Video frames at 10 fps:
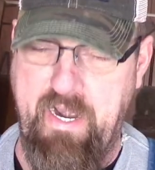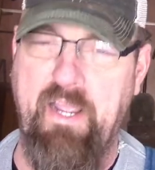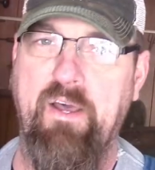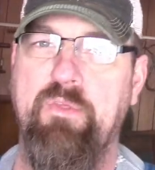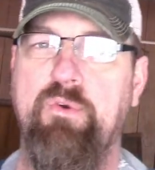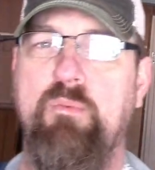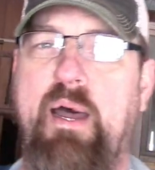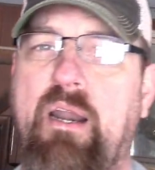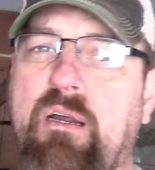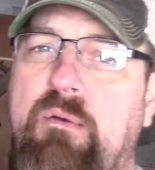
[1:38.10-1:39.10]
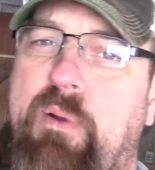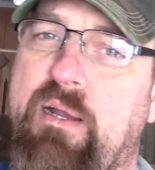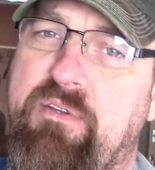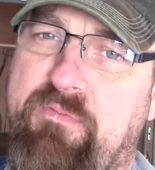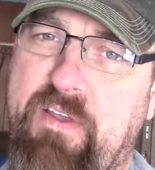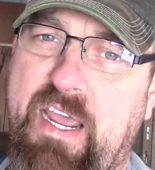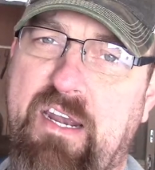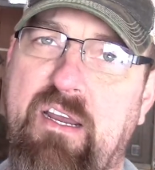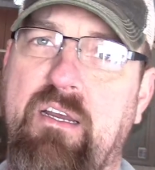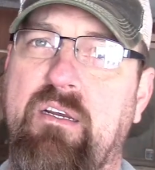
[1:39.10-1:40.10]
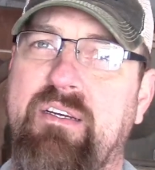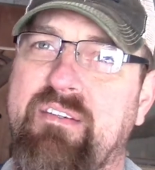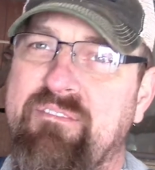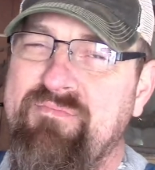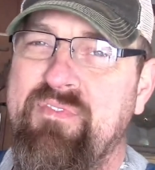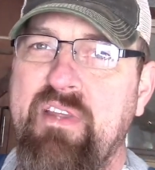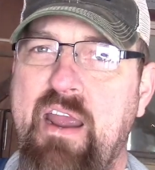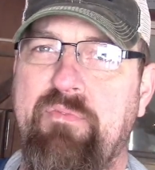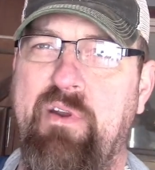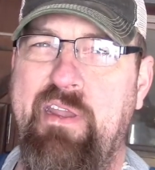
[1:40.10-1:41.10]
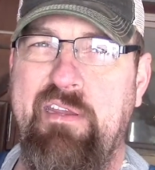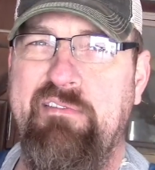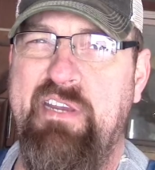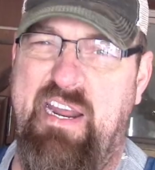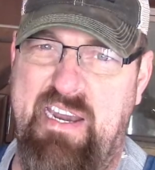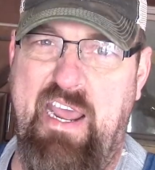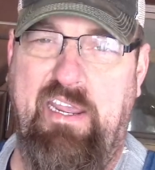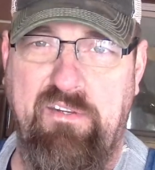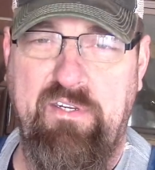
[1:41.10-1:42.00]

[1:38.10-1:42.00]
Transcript: I go through about 100 pounds of feed every 10 days.